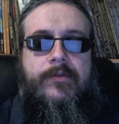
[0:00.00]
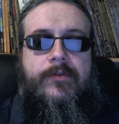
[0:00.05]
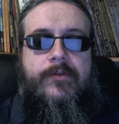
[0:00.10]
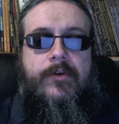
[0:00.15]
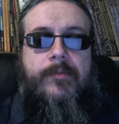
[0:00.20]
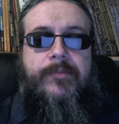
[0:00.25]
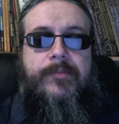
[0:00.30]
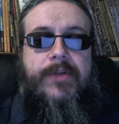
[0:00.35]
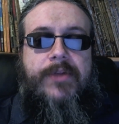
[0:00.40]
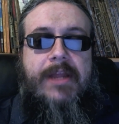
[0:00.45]

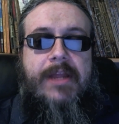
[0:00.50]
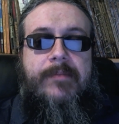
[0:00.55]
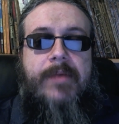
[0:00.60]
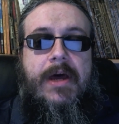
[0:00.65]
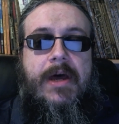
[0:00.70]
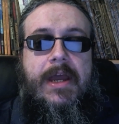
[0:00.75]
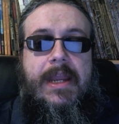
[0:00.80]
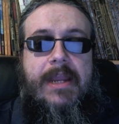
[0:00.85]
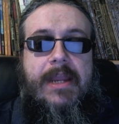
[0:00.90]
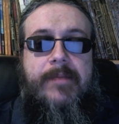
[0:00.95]
For a
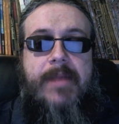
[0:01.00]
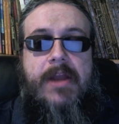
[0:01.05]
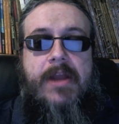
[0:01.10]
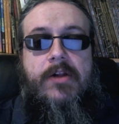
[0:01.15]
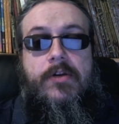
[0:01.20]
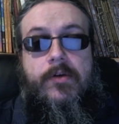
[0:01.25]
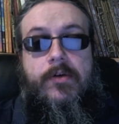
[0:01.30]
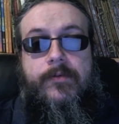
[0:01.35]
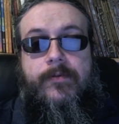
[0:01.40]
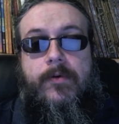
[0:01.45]

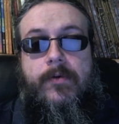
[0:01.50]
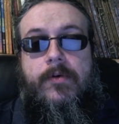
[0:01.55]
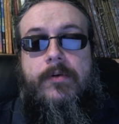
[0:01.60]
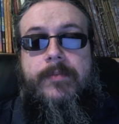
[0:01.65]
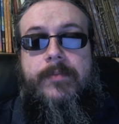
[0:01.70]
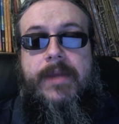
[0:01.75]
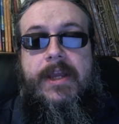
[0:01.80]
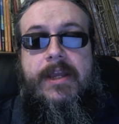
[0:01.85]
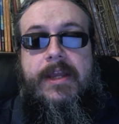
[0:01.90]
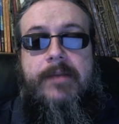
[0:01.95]
play-by-email or
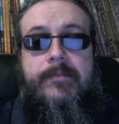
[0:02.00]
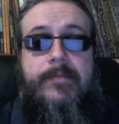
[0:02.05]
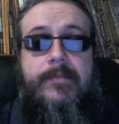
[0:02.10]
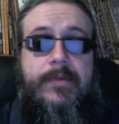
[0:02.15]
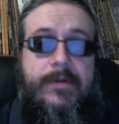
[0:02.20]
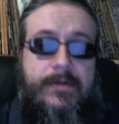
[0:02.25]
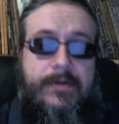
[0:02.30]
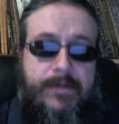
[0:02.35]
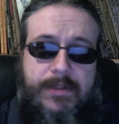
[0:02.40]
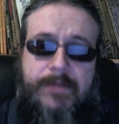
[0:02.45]
forum game,